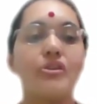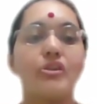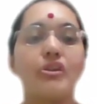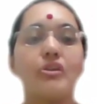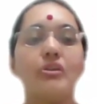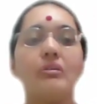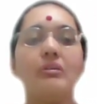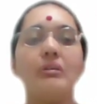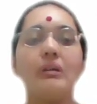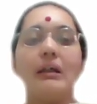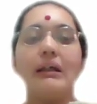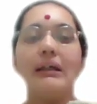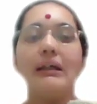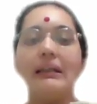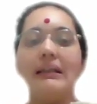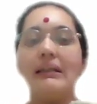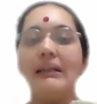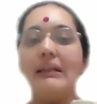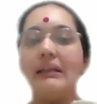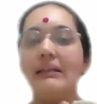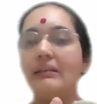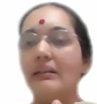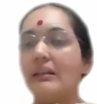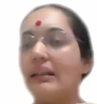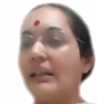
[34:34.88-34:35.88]
So,
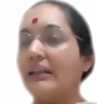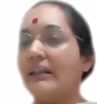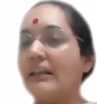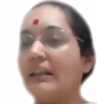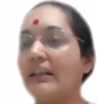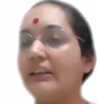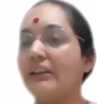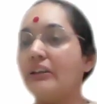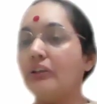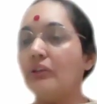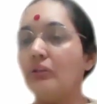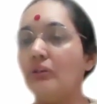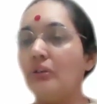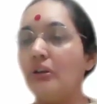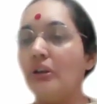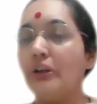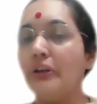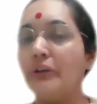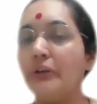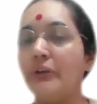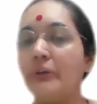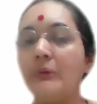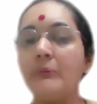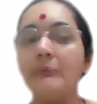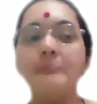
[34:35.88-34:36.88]
like I told
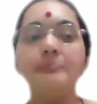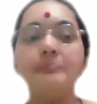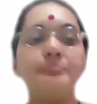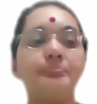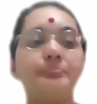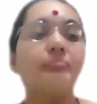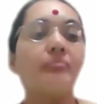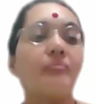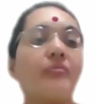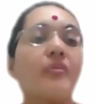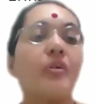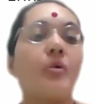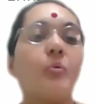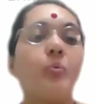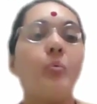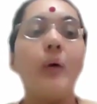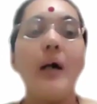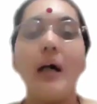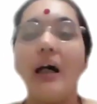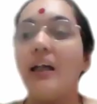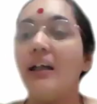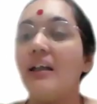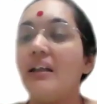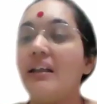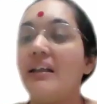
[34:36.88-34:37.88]
you,
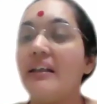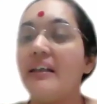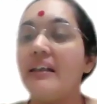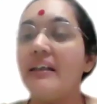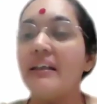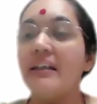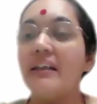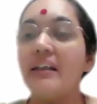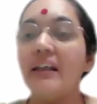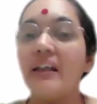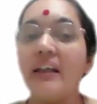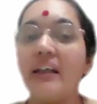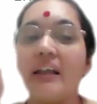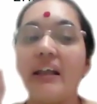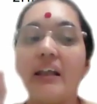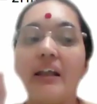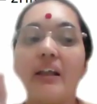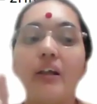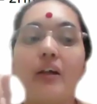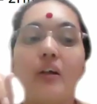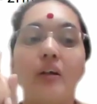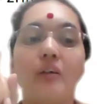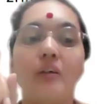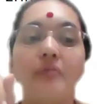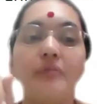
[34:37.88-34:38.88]
1
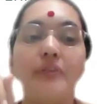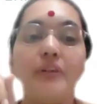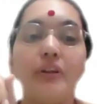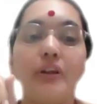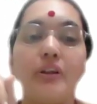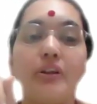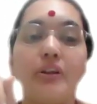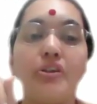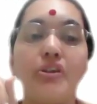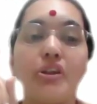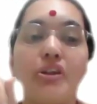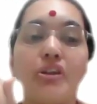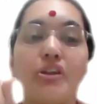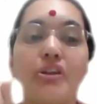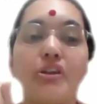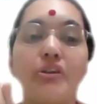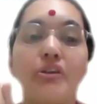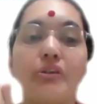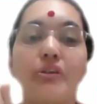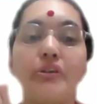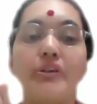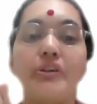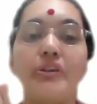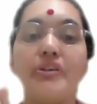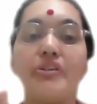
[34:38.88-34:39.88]
degree of
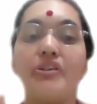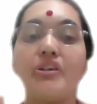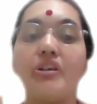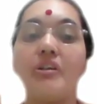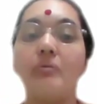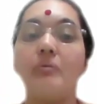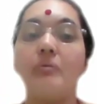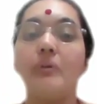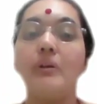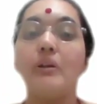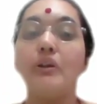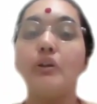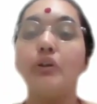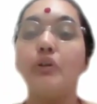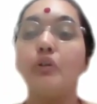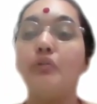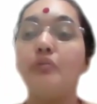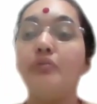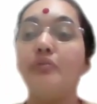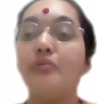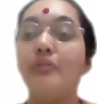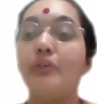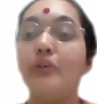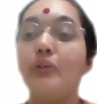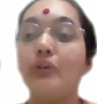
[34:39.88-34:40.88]
longitude is equal to
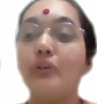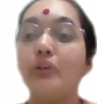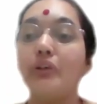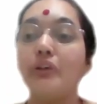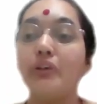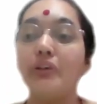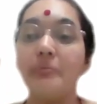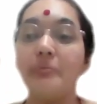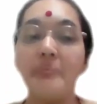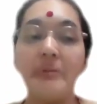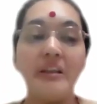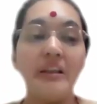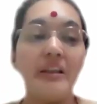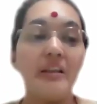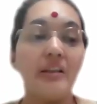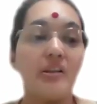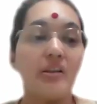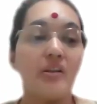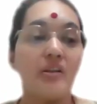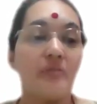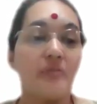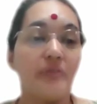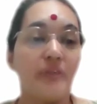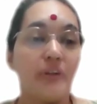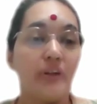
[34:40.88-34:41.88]
4
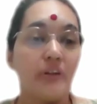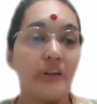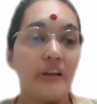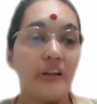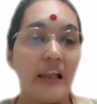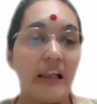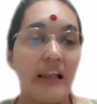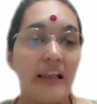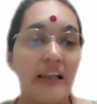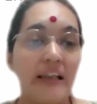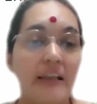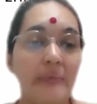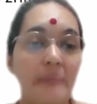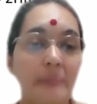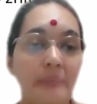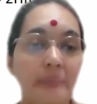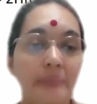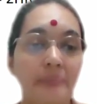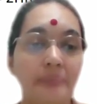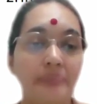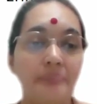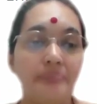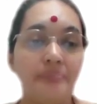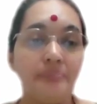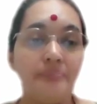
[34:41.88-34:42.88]
minutes of your time.
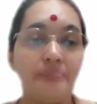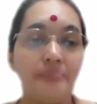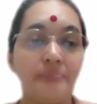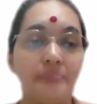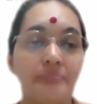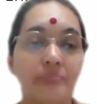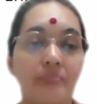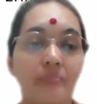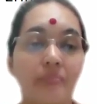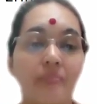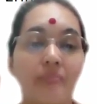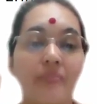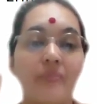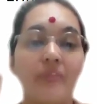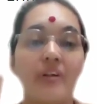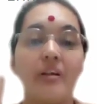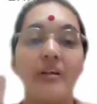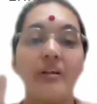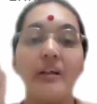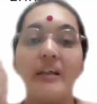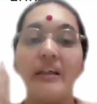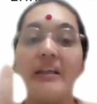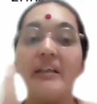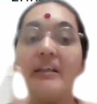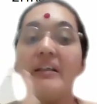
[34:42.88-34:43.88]

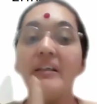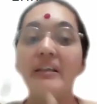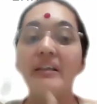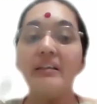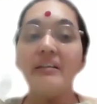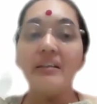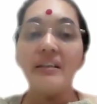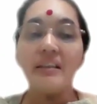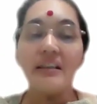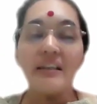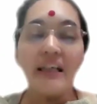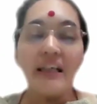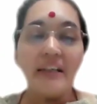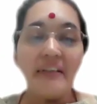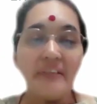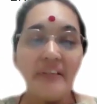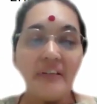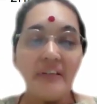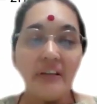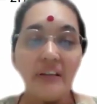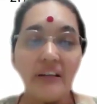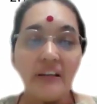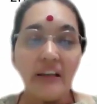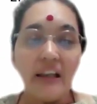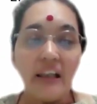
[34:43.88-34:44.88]
Indian
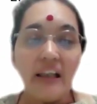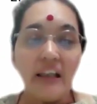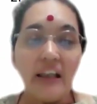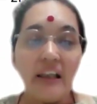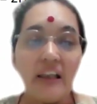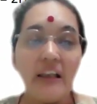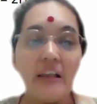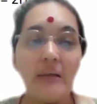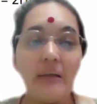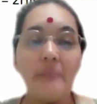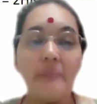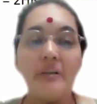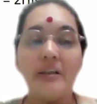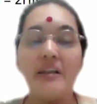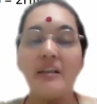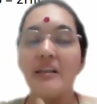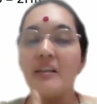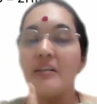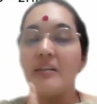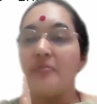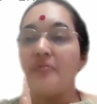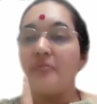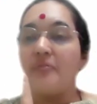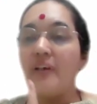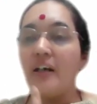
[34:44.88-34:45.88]
Standard Time
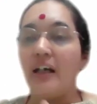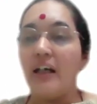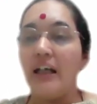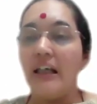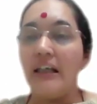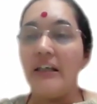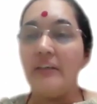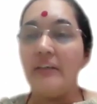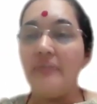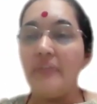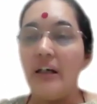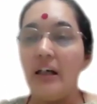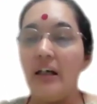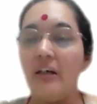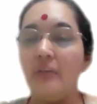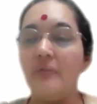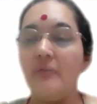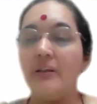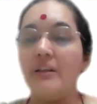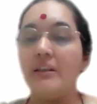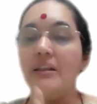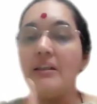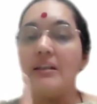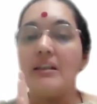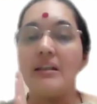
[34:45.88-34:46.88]
is 5
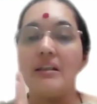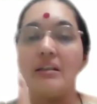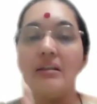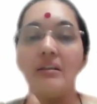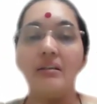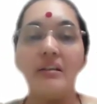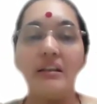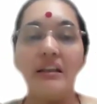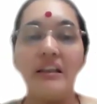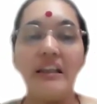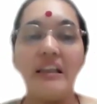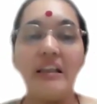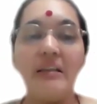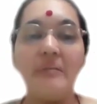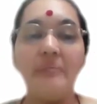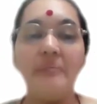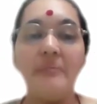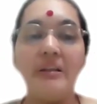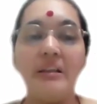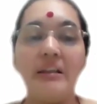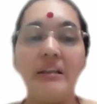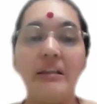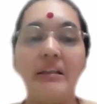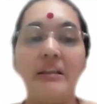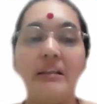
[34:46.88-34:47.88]
hours, 30
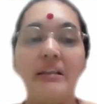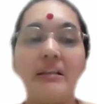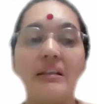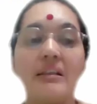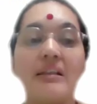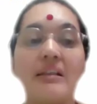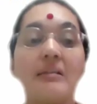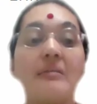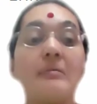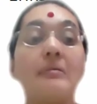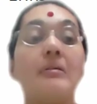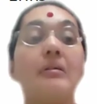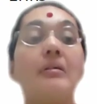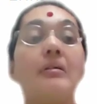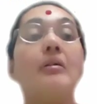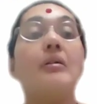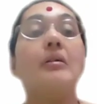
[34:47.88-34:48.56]
minutes